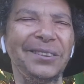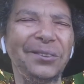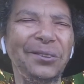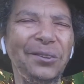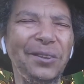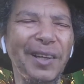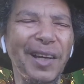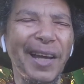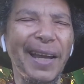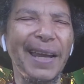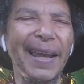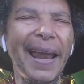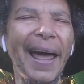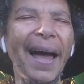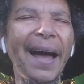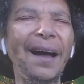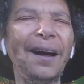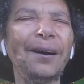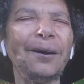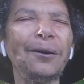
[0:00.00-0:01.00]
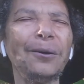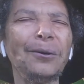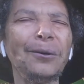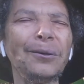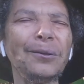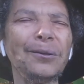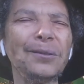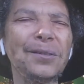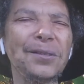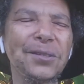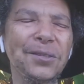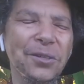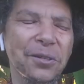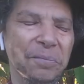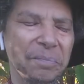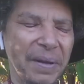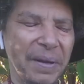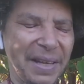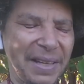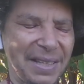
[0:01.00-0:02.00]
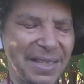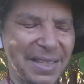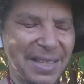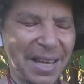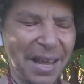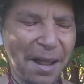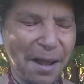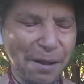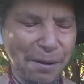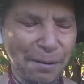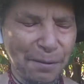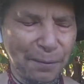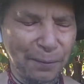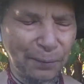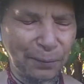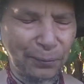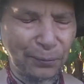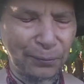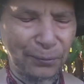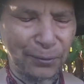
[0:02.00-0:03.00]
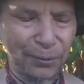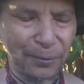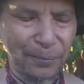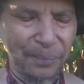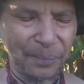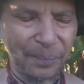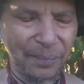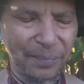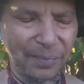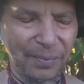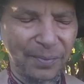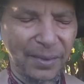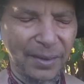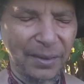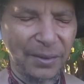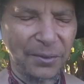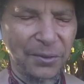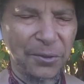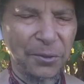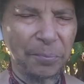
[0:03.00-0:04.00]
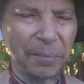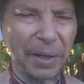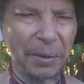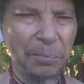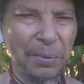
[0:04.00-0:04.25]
to the clouds, to myself, to my